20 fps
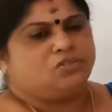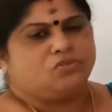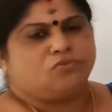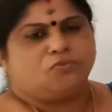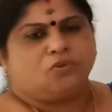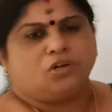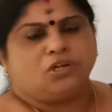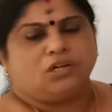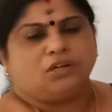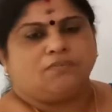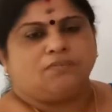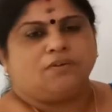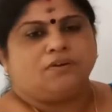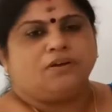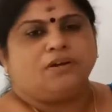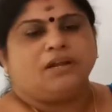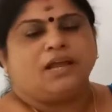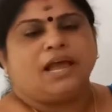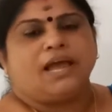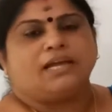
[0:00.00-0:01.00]
So whatever
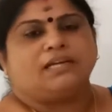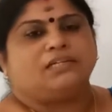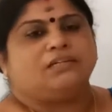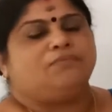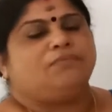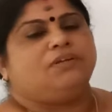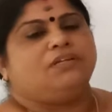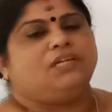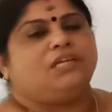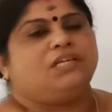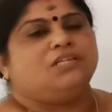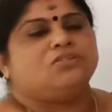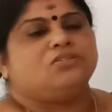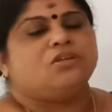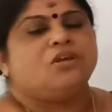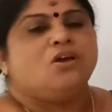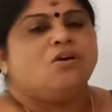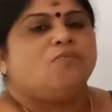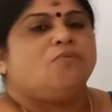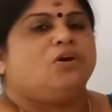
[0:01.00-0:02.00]

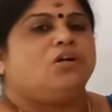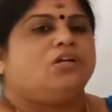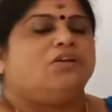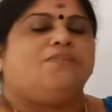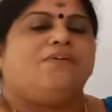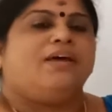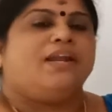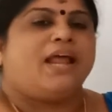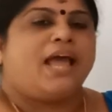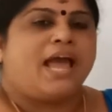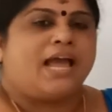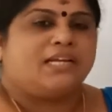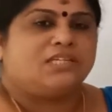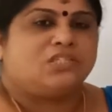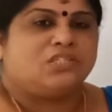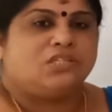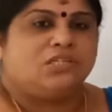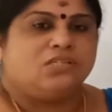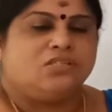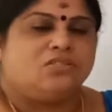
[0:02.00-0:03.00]
activities, whatever
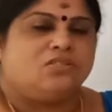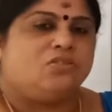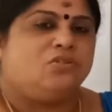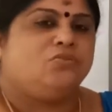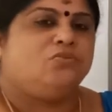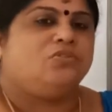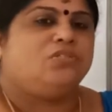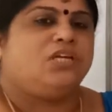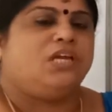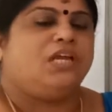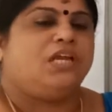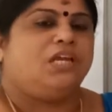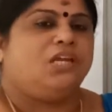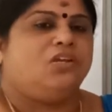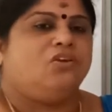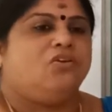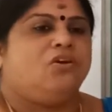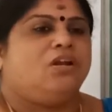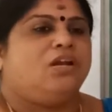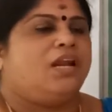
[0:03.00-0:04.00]
actions you take
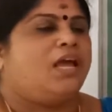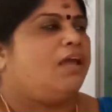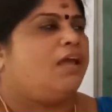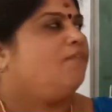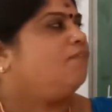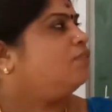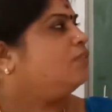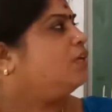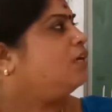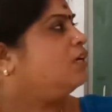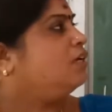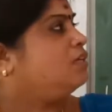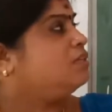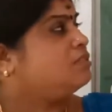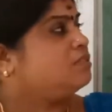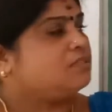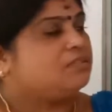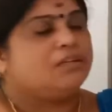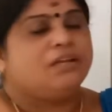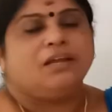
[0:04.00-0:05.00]
in your life, there
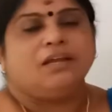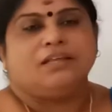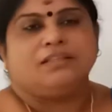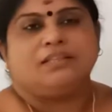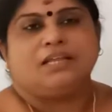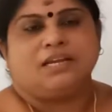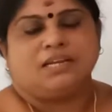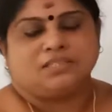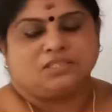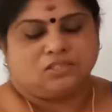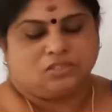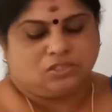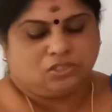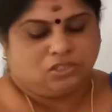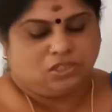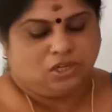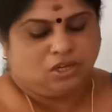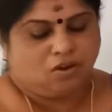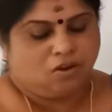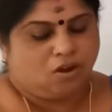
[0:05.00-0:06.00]
is the
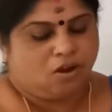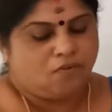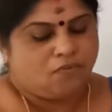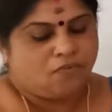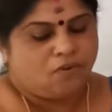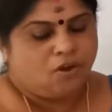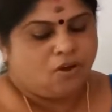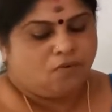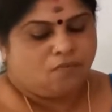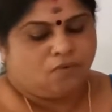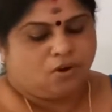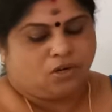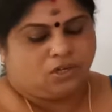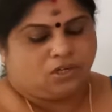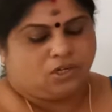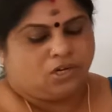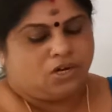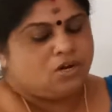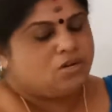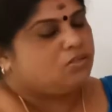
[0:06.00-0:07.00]
necessity of
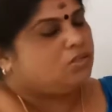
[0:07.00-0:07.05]
water.